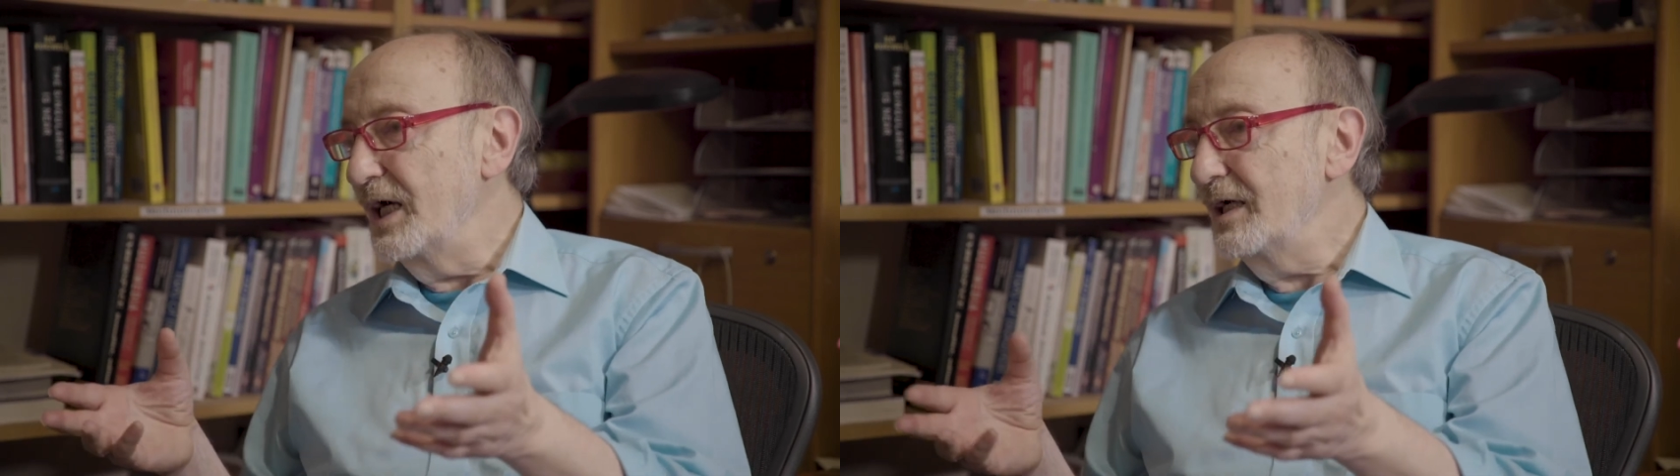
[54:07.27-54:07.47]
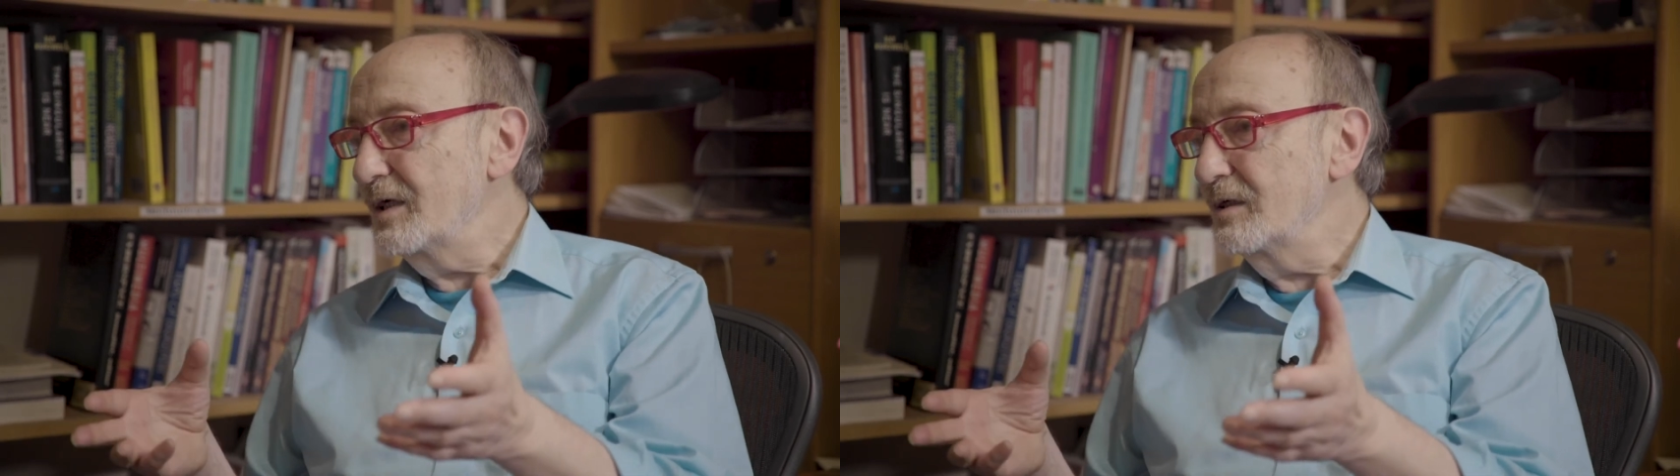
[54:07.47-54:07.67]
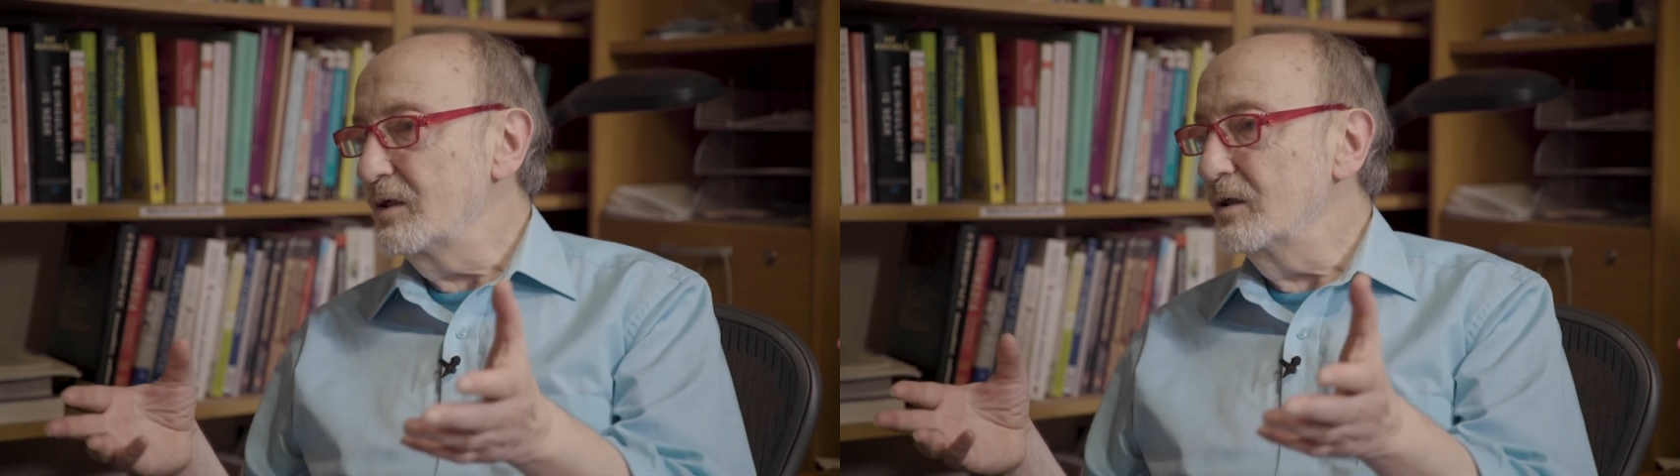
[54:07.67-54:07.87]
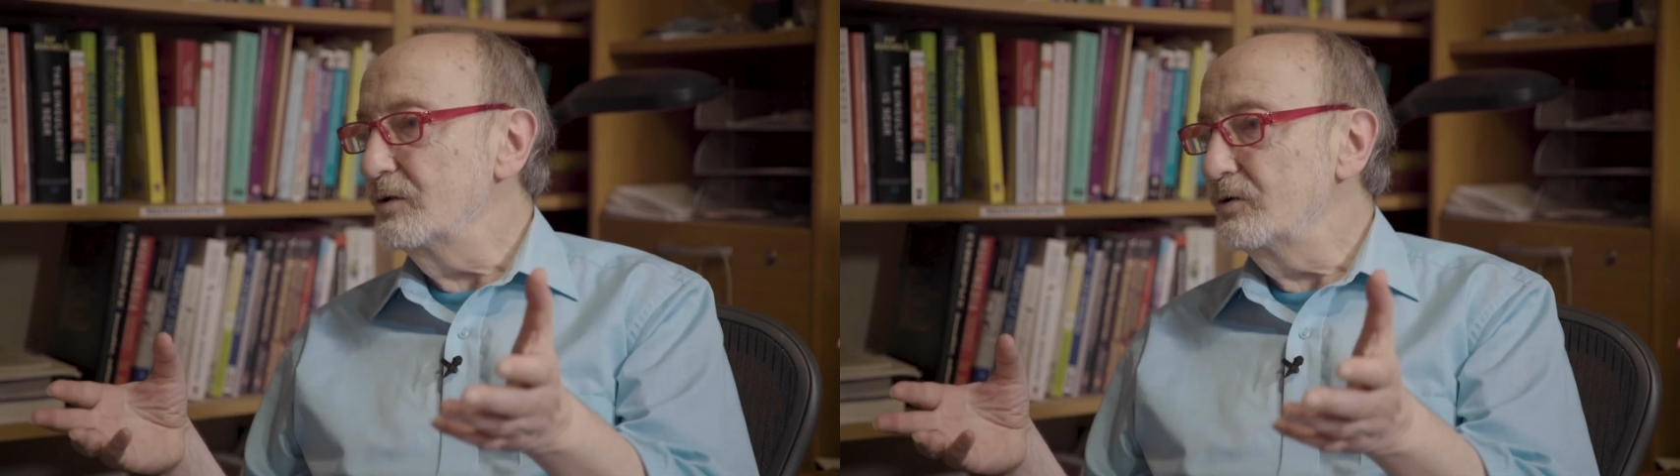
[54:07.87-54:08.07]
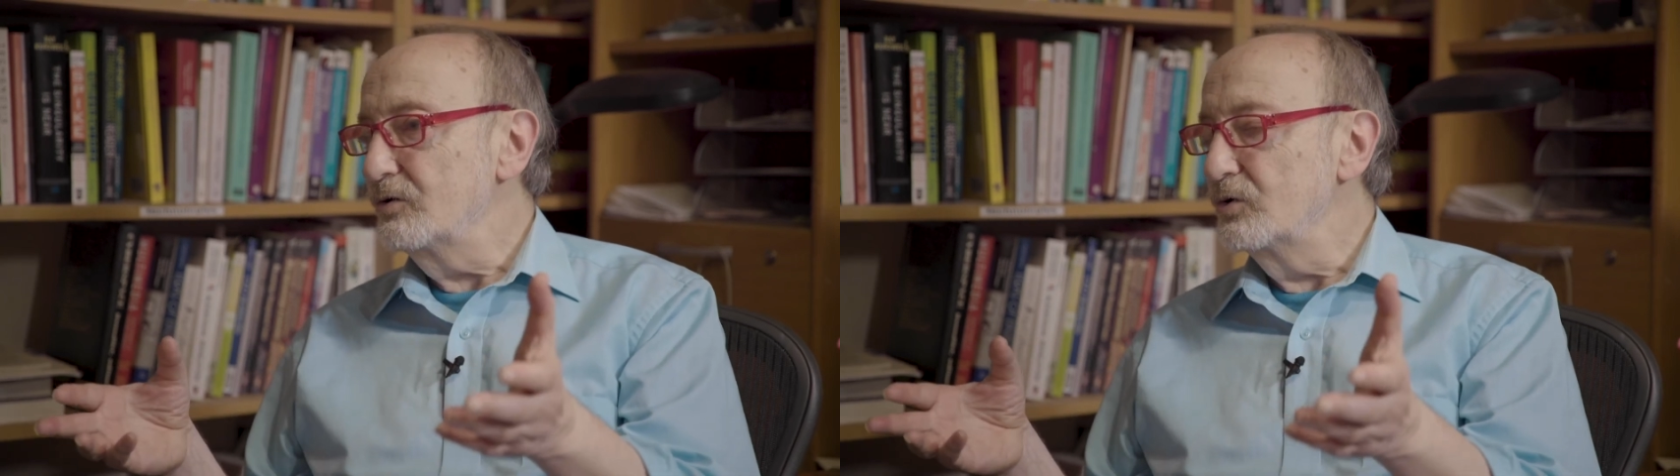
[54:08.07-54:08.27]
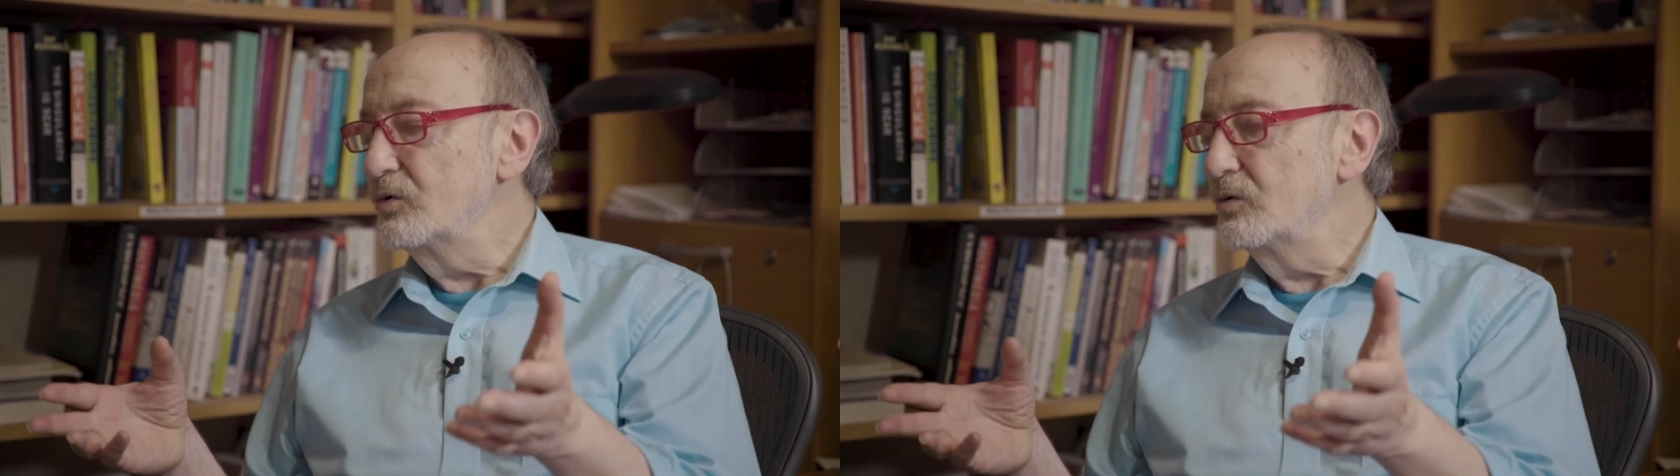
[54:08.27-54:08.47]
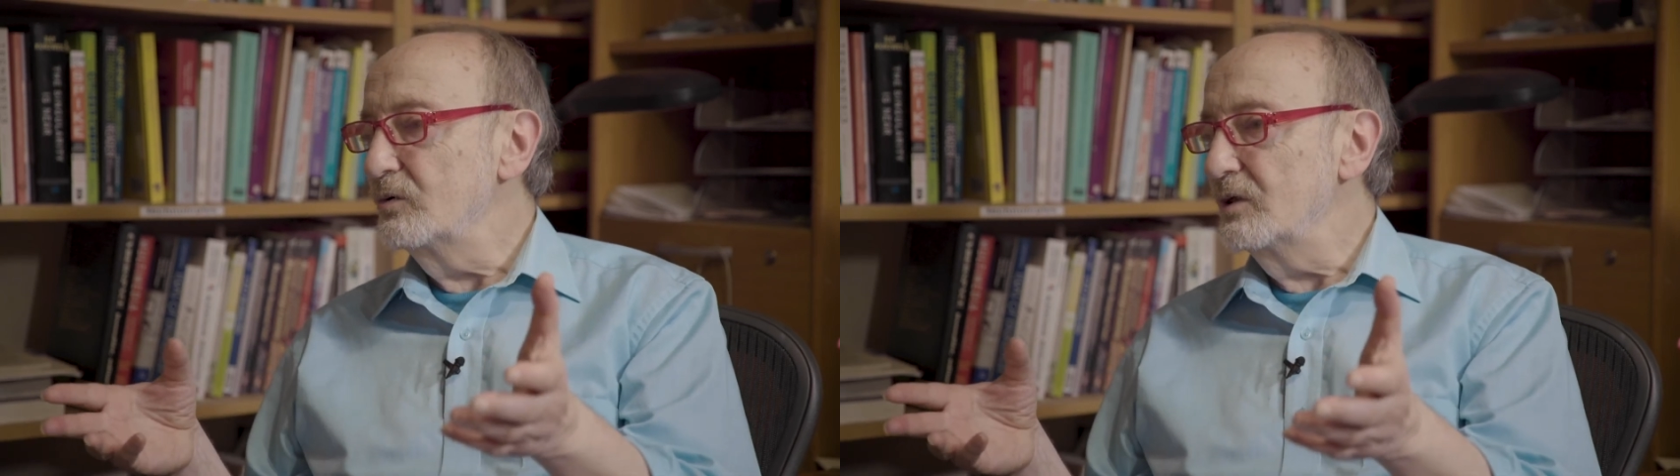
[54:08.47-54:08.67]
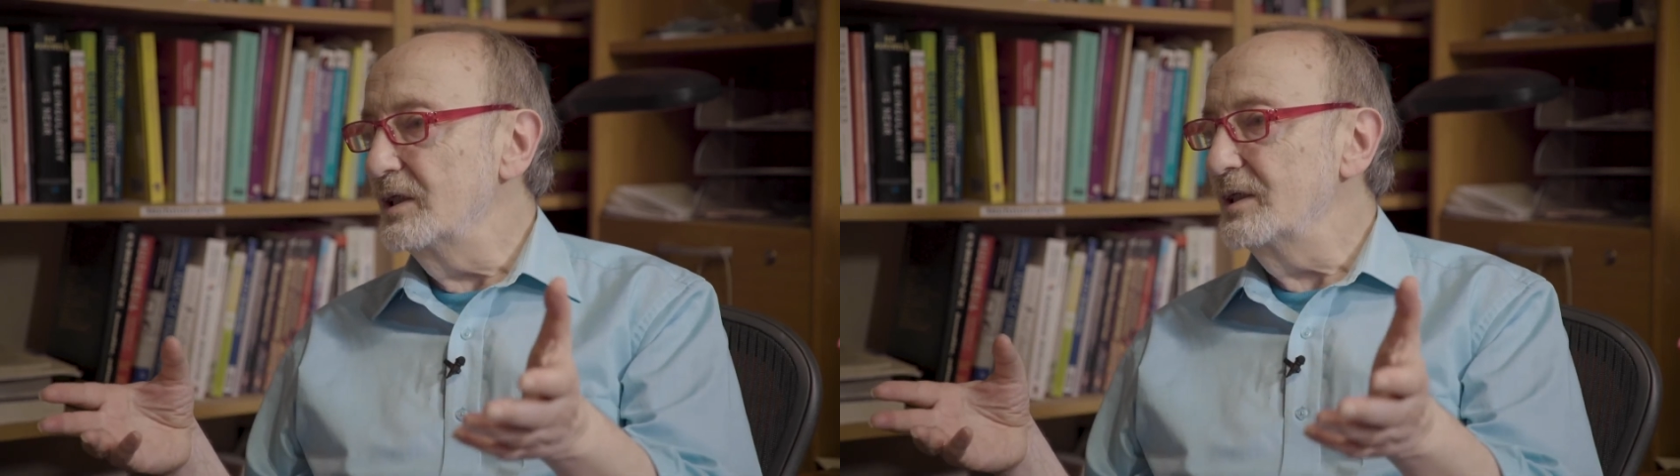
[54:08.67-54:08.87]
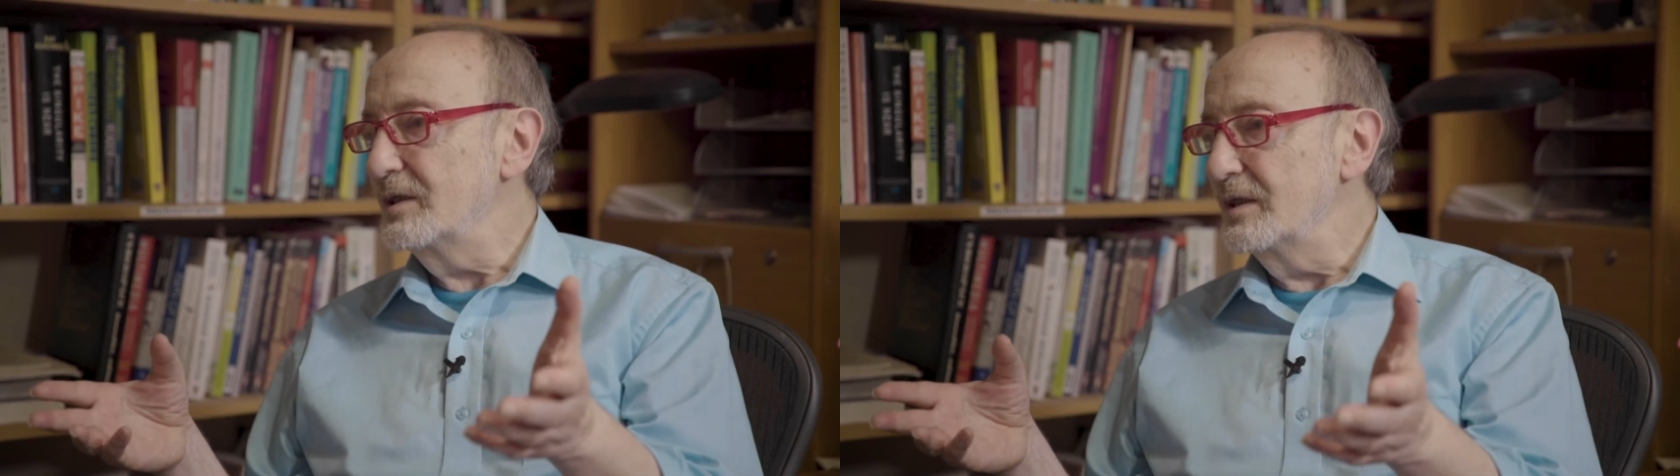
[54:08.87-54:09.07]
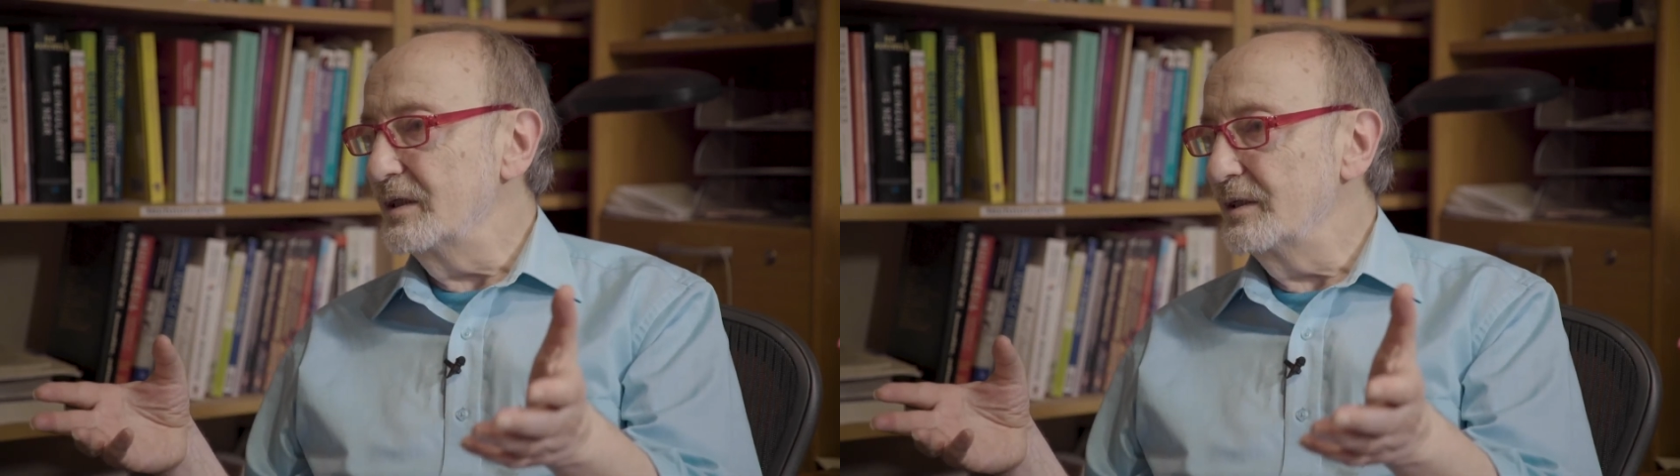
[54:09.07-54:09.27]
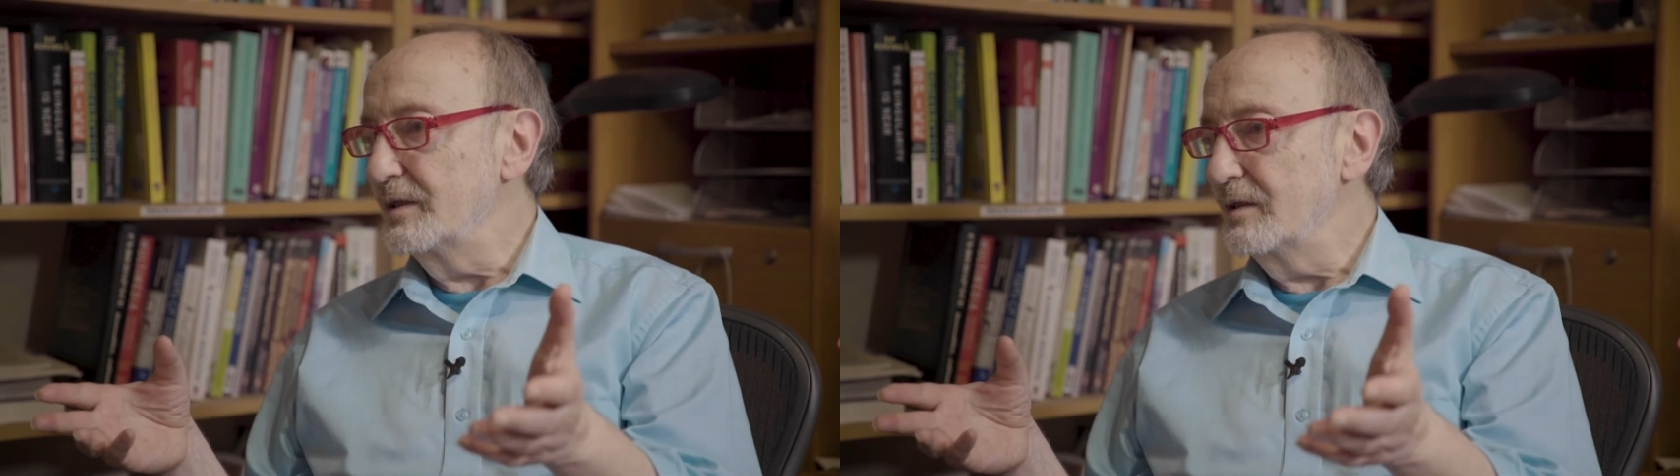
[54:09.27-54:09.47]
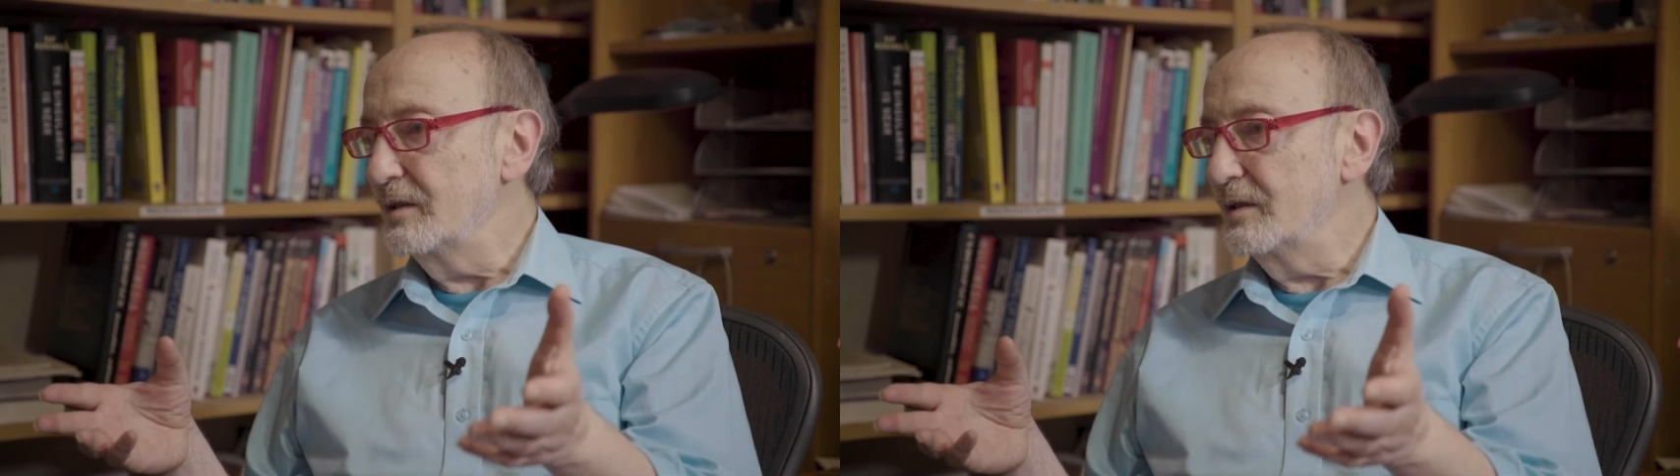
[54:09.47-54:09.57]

I can't do anything